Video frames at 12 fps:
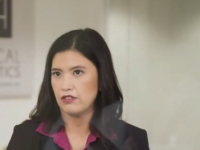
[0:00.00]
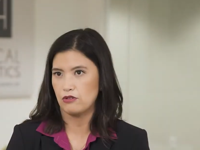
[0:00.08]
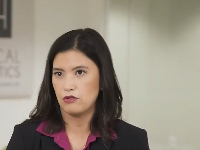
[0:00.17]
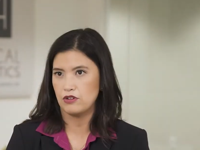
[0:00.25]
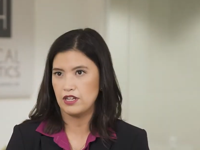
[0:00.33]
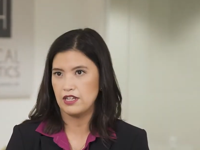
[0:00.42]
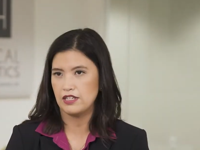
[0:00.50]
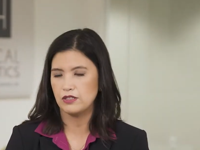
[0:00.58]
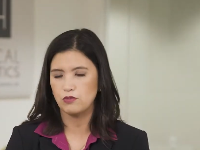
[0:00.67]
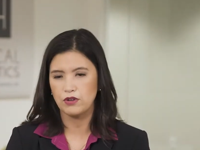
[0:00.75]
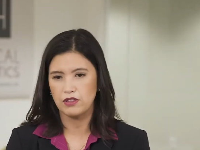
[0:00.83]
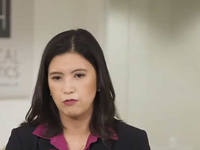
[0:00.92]
and
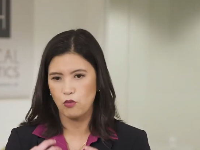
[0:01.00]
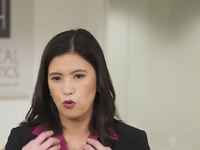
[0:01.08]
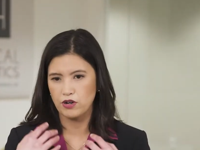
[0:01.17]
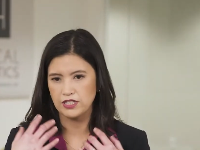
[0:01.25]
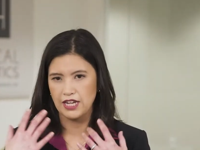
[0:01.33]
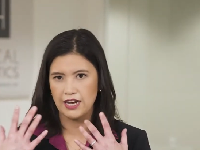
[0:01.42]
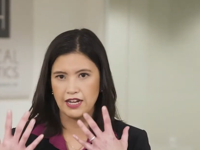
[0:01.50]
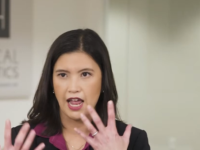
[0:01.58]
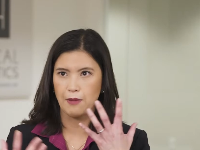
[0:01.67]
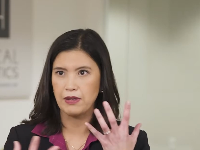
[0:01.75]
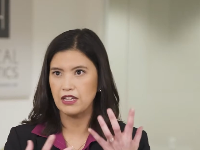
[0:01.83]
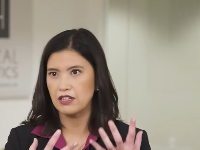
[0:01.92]
30s with more
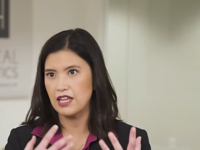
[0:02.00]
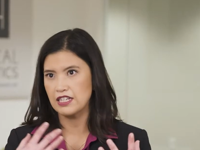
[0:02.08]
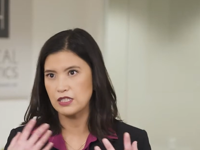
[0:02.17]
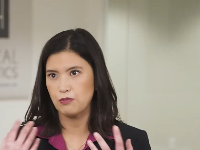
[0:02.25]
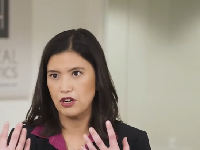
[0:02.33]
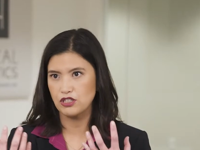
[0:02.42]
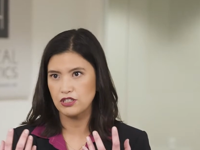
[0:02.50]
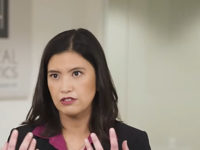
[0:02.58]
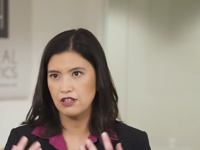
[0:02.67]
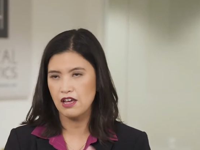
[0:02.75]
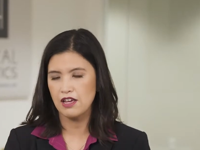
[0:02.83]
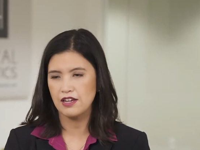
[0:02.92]
dynamic
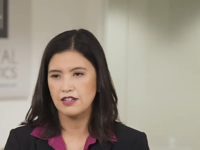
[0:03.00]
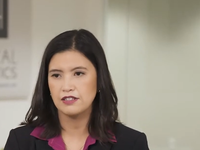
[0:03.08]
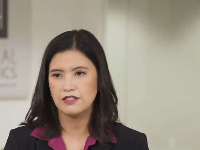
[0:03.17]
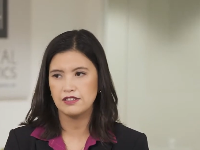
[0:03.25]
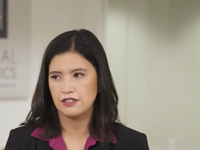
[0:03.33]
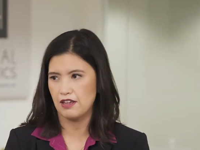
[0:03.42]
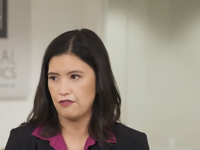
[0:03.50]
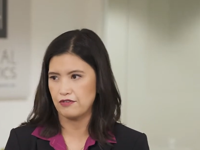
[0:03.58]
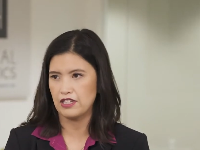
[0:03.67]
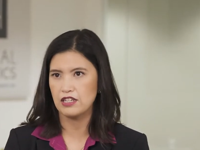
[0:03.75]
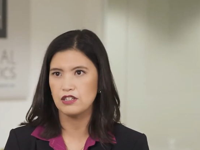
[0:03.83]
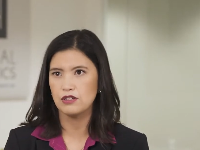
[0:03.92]
expression lines,
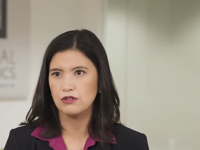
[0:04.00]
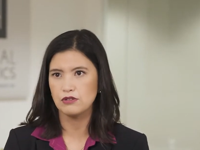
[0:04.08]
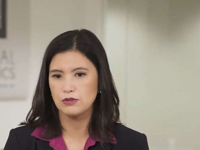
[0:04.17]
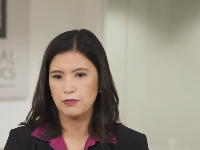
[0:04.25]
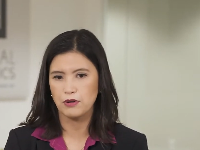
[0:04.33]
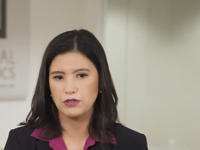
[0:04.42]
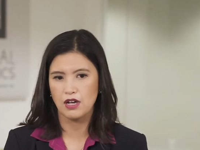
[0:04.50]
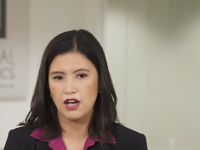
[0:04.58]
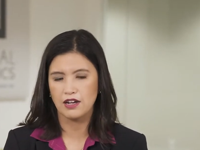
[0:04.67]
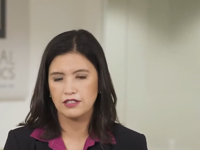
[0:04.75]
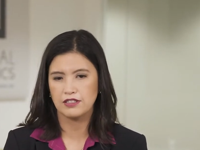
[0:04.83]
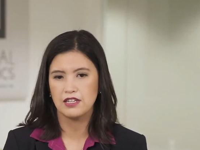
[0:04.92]
definitely can use
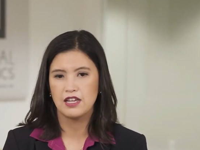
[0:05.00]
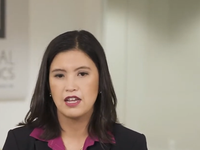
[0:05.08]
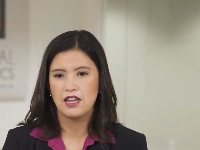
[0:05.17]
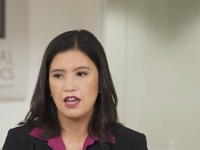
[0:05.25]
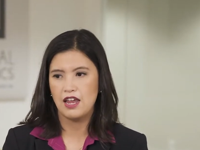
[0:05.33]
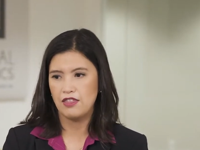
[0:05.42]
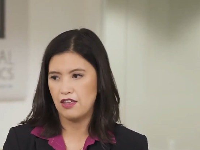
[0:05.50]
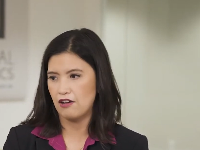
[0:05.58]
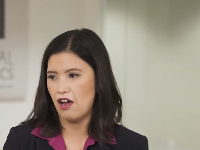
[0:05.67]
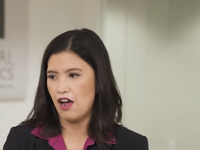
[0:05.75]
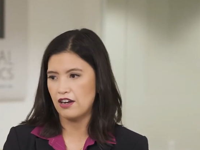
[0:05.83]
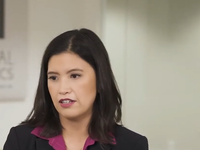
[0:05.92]
BOTOX. And
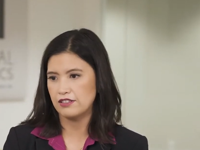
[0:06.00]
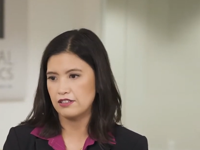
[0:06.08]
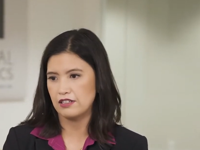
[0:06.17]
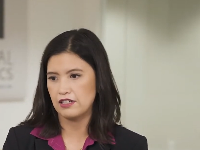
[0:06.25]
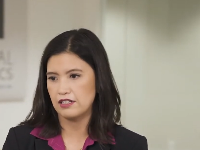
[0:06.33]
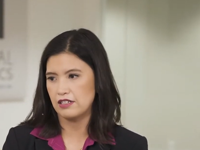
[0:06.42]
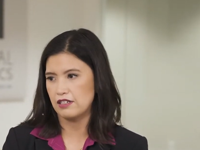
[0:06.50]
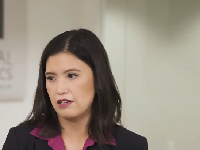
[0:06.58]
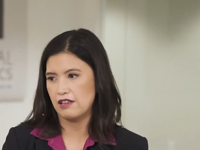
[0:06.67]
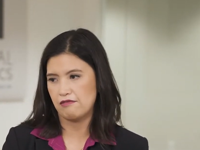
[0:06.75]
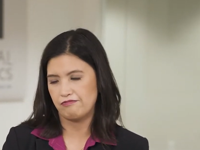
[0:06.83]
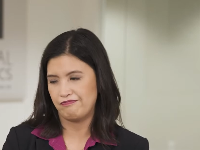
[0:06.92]
then honestly,
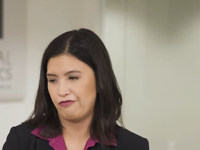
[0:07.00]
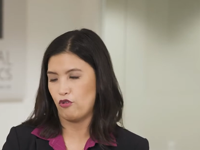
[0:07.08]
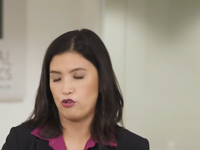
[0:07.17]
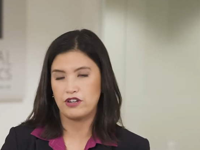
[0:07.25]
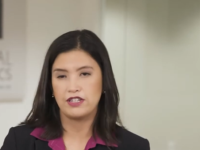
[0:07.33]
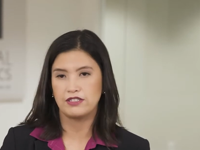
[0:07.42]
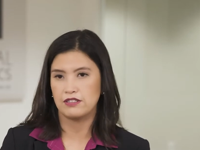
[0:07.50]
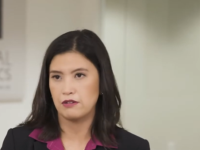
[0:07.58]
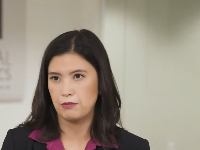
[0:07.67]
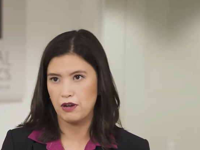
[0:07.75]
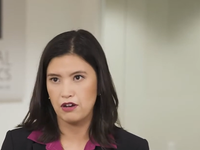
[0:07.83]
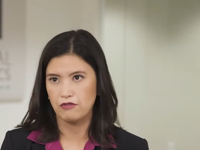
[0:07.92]
40s and
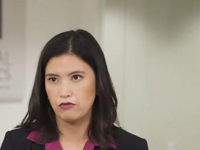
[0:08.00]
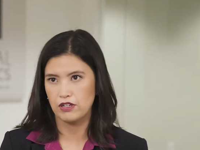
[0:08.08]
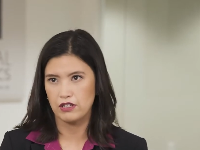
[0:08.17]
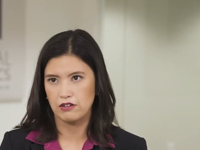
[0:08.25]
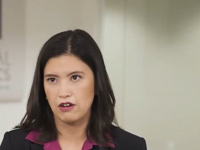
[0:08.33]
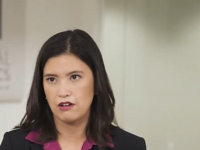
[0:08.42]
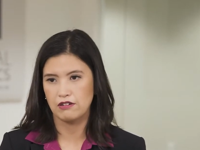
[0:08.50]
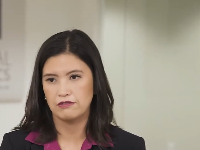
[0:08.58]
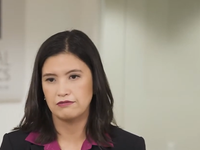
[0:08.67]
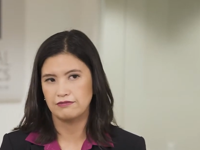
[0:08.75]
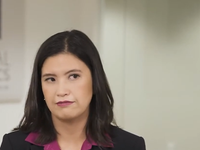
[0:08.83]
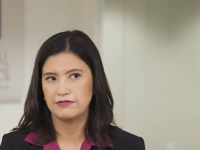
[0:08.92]
above, we can
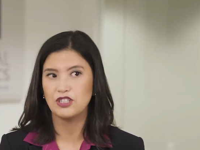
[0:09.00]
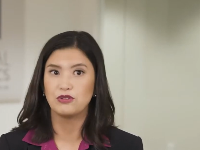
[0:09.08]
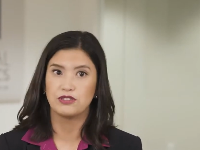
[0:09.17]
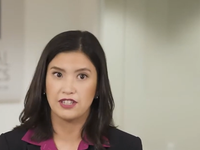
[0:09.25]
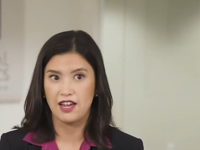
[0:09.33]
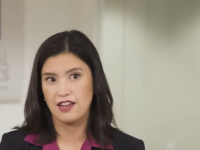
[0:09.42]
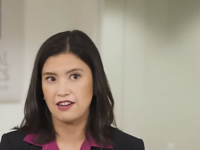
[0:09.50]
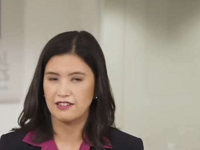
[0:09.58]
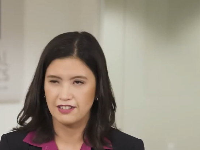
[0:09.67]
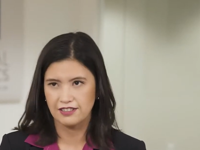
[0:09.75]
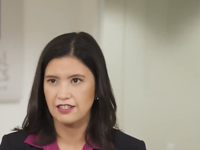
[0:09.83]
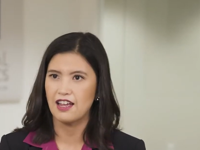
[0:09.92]
all use that,
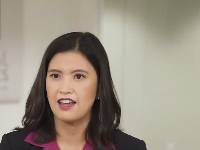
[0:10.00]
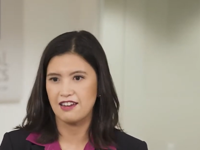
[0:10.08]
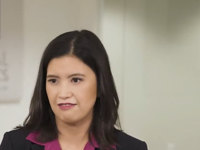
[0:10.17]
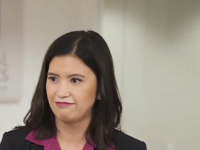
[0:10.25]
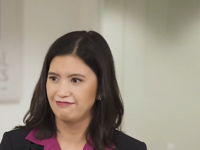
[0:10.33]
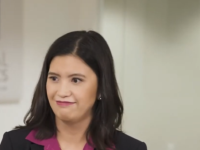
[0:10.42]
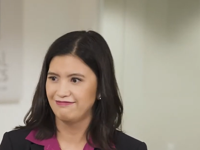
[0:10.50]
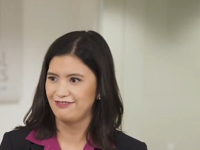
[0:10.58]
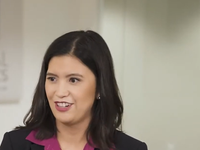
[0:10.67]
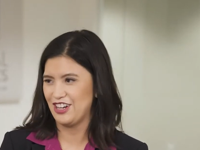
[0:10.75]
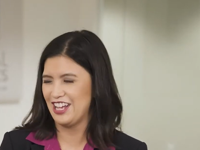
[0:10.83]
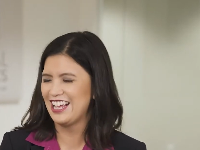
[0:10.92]
as I
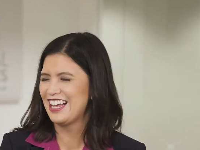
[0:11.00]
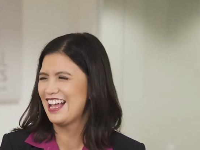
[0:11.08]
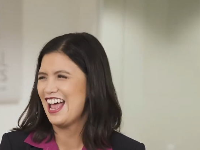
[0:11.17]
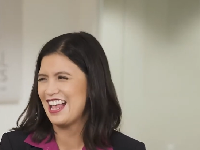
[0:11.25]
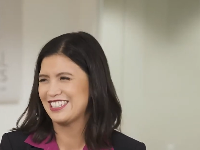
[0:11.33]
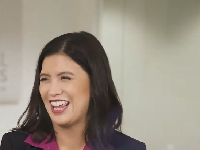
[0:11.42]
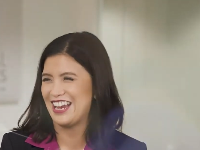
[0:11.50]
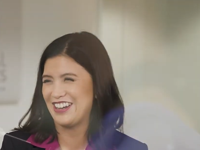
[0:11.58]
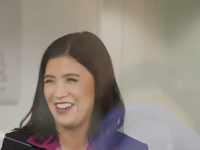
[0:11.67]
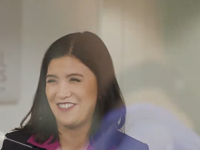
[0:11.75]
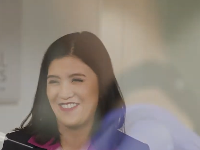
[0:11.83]
know